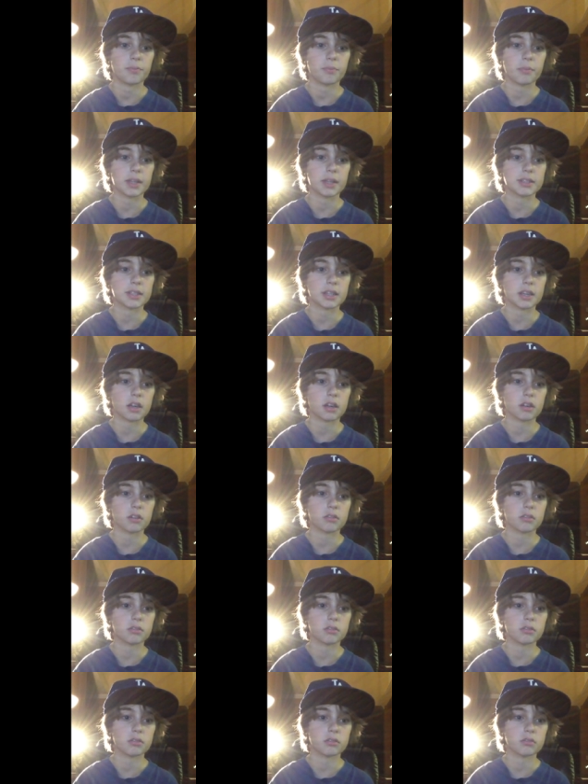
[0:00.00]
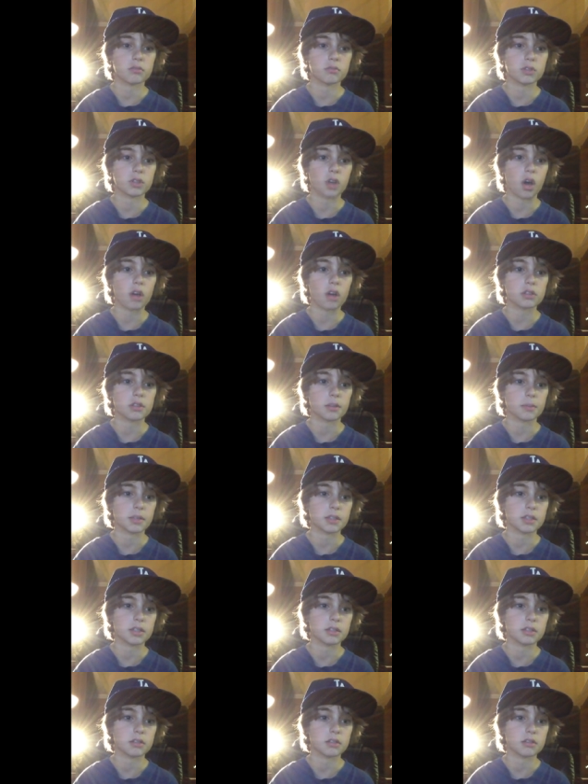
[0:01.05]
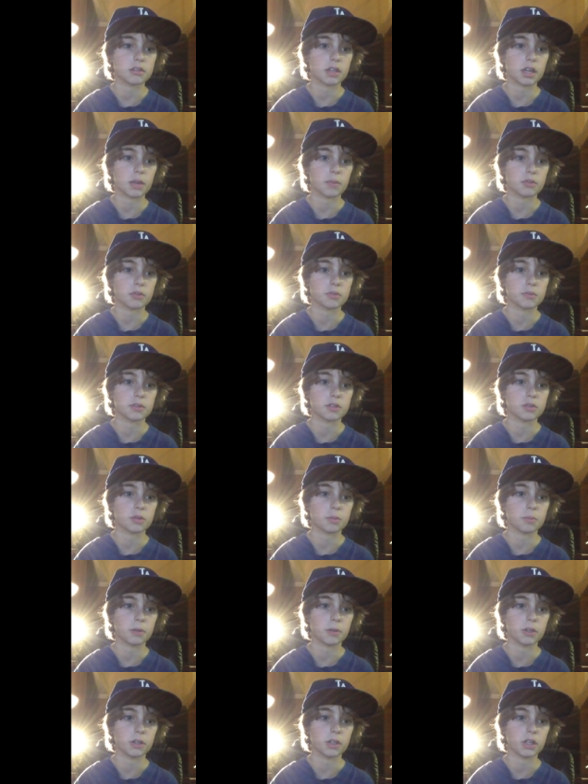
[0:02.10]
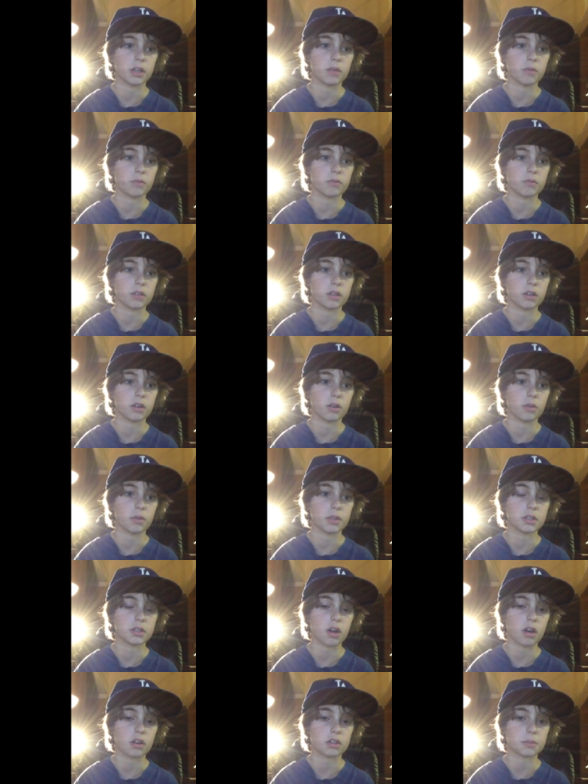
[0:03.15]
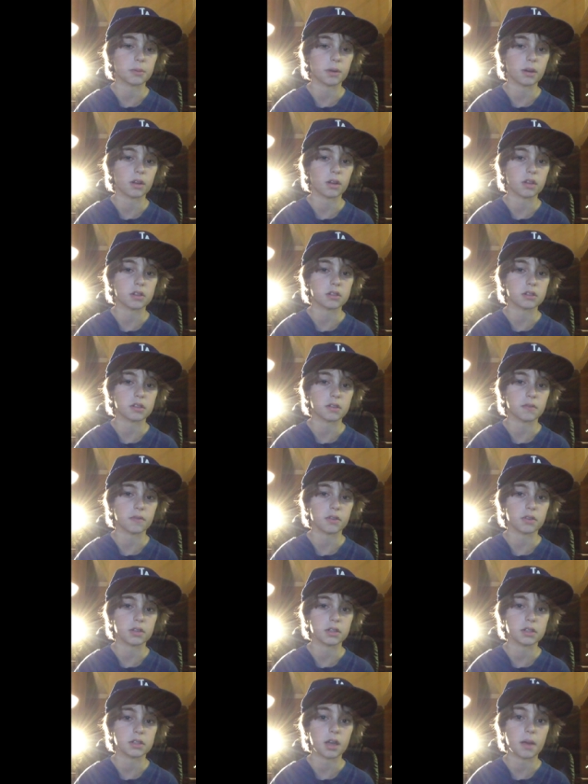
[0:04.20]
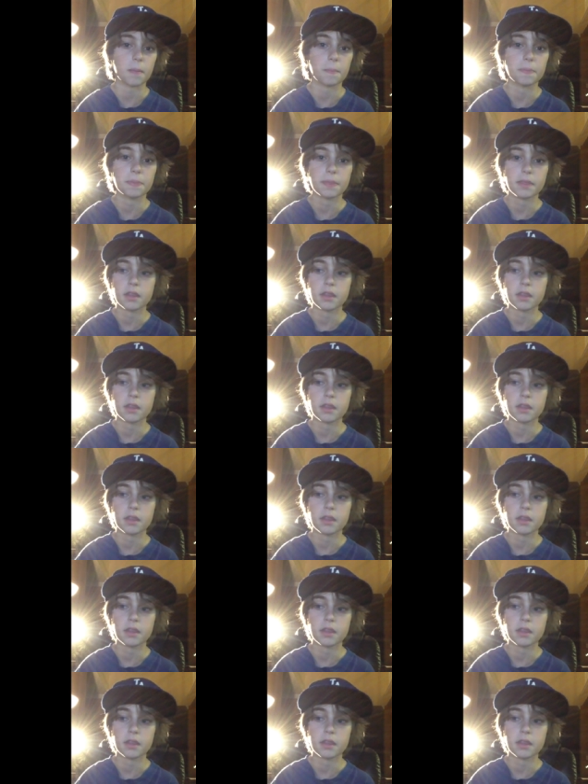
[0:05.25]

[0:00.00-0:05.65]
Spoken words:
My tech was awesome. His name was Mr. Billy, and we talked about a lot of stuff all the time.